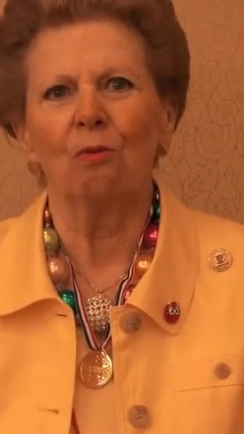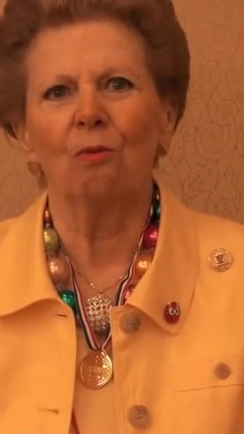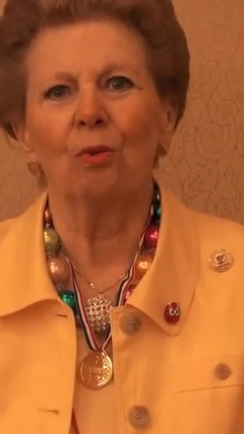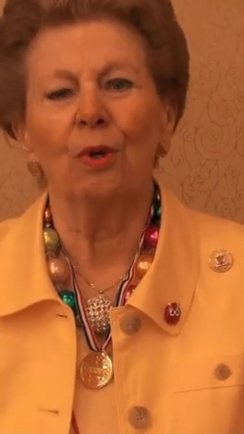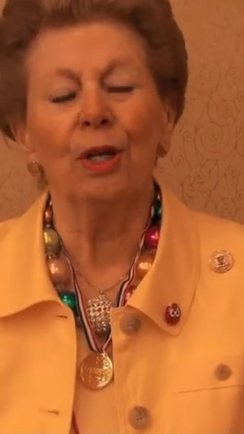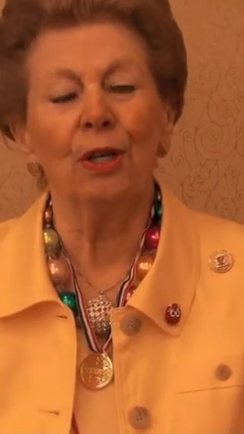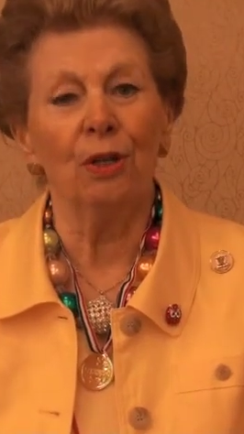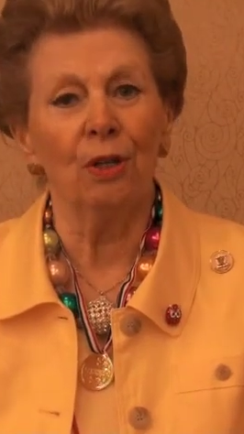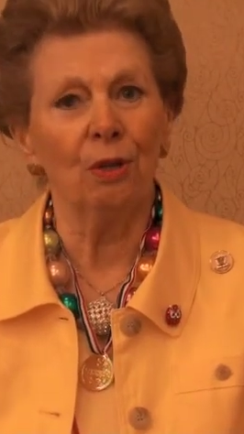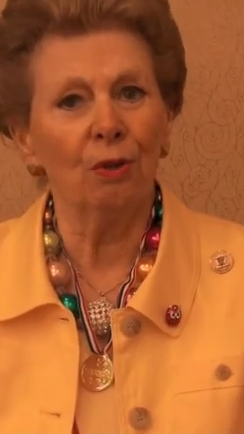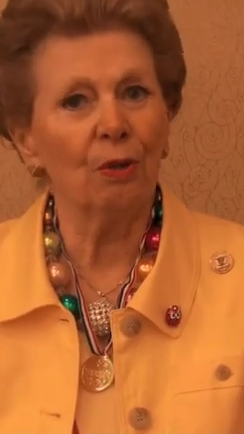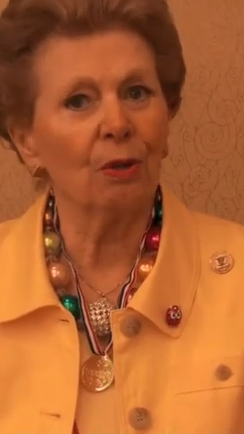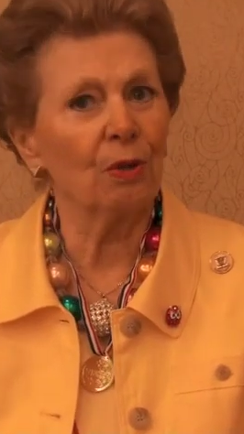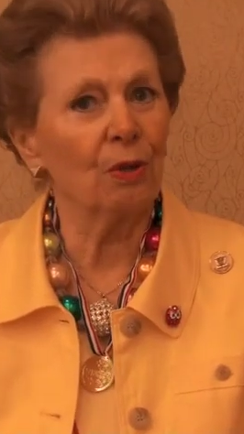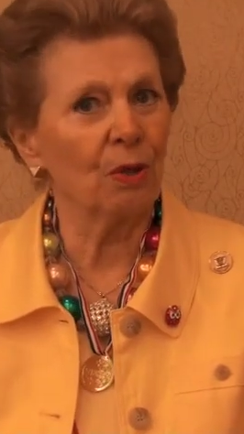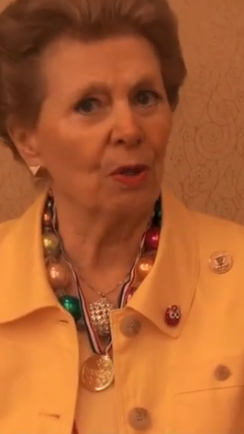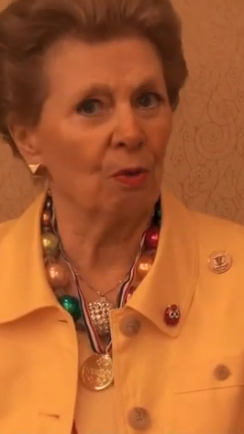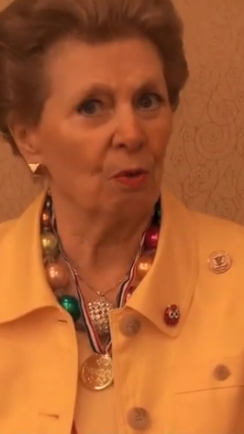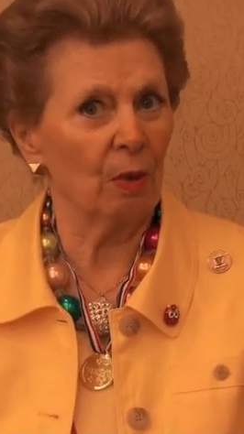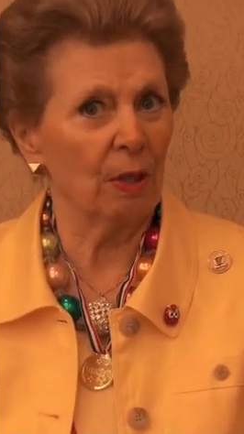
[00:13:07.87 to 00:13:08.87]
We knew
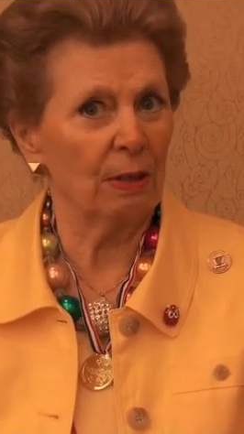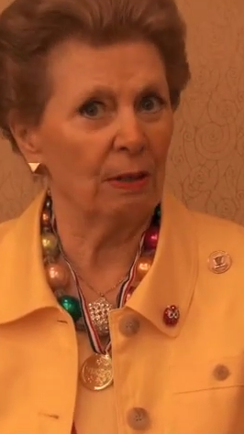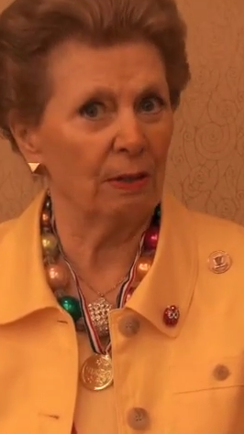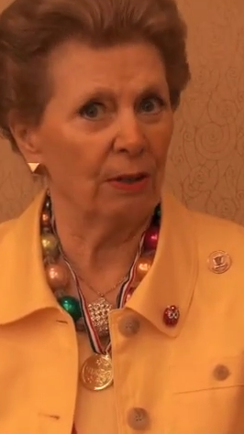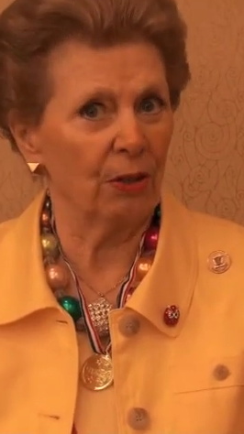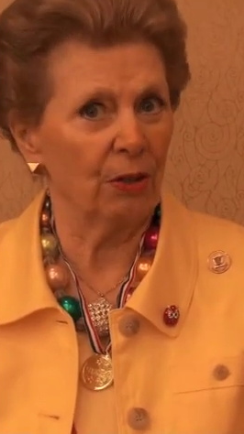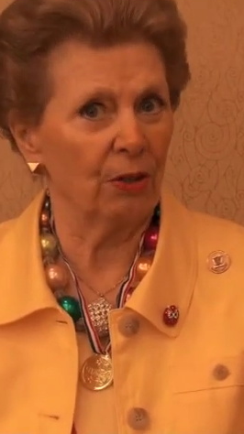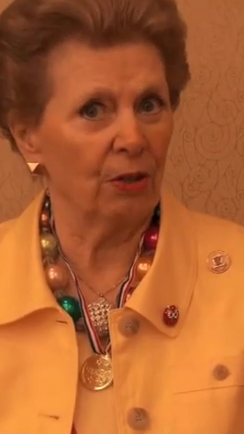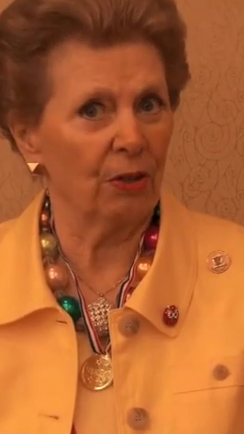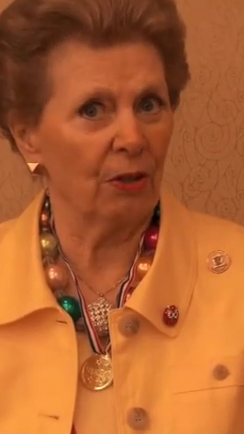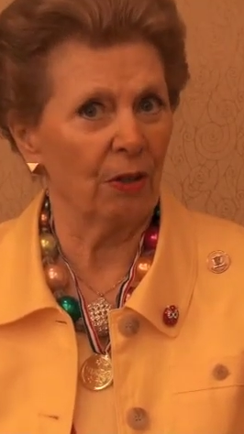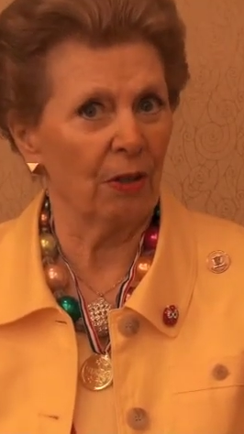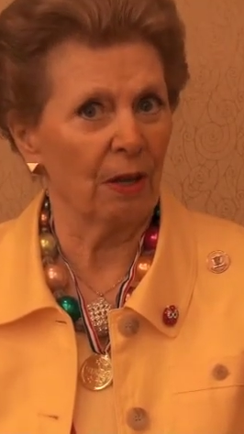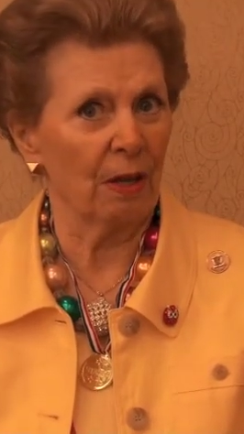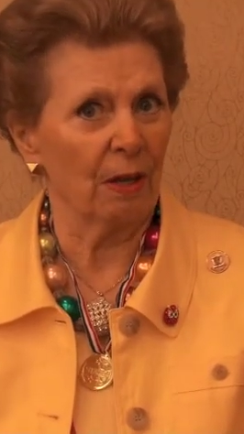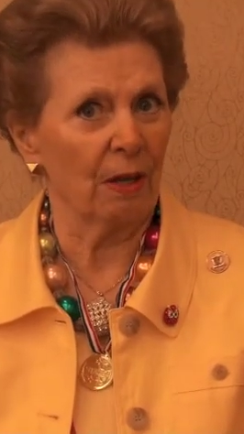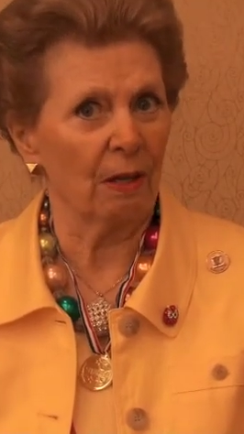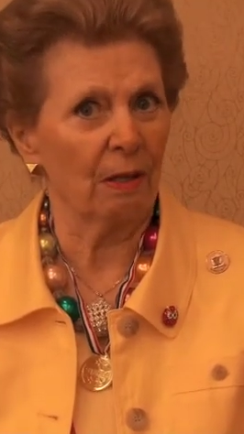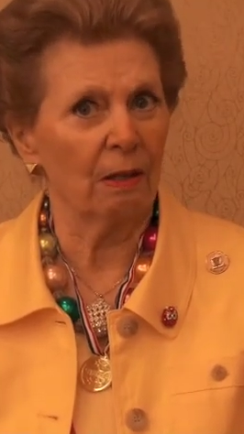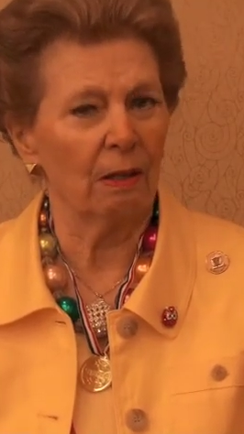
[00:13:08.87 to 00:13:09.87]
that there was such a
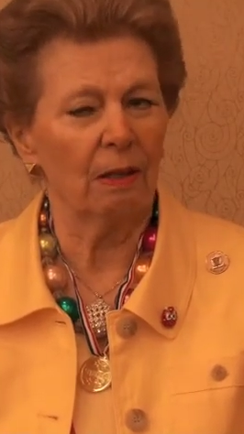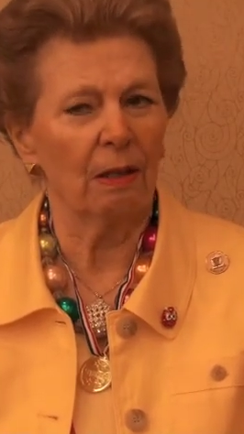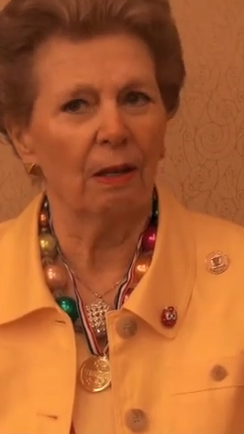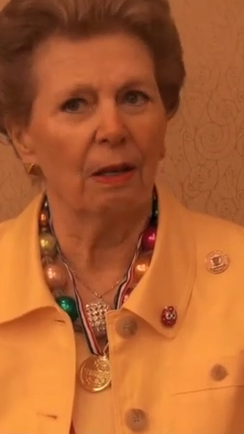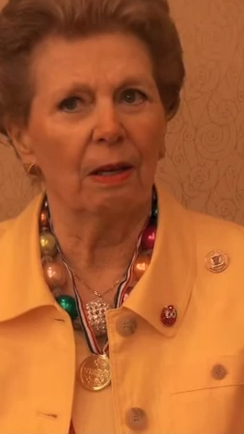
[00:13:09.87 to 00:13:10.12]
thing,